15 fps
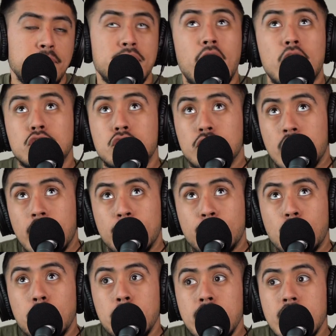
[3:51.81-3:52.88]
Now,
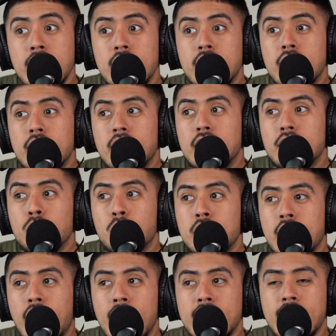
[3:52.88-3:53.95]
for me,
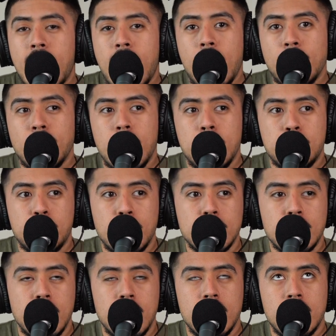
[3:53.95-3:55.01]
when I didn't have
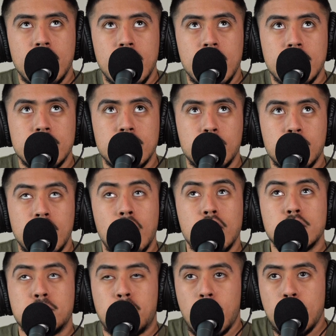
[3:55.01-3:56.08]
when I
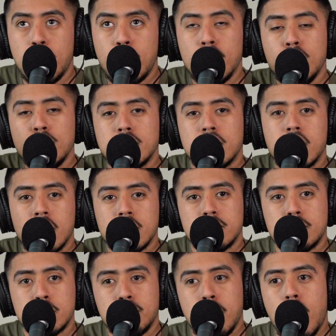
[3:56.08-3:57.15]
was primarily using the
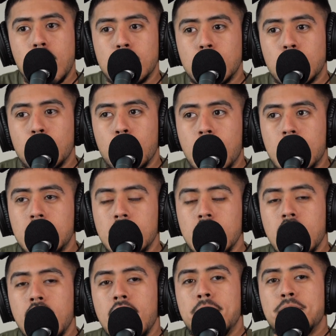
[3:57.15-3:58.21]
customer's power or water,
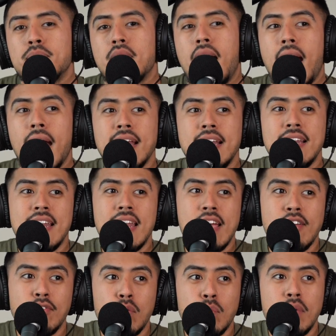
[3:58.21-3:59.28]
I
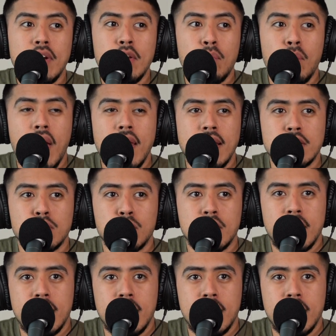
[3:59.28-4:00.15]
never really ran into an